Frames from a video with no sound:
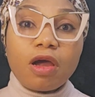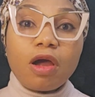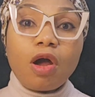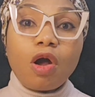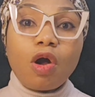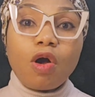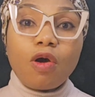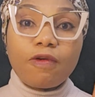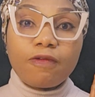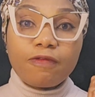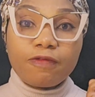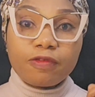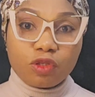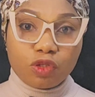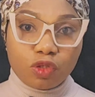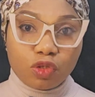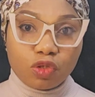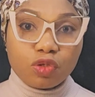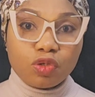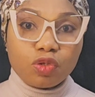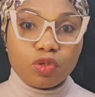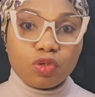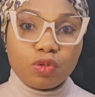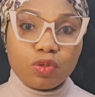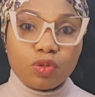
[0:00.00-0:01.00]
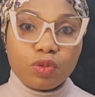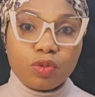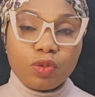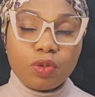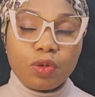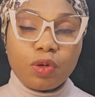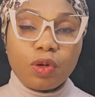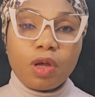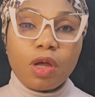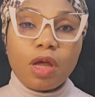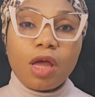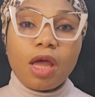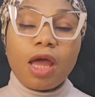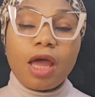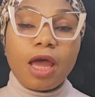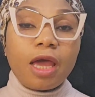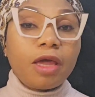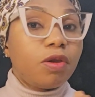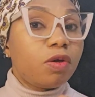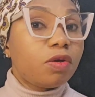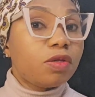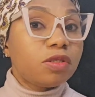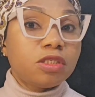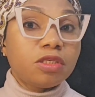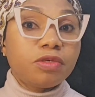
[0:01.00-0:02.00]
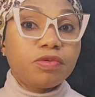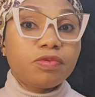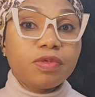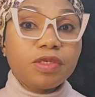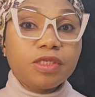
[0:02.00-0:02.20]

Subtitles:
of 2, and until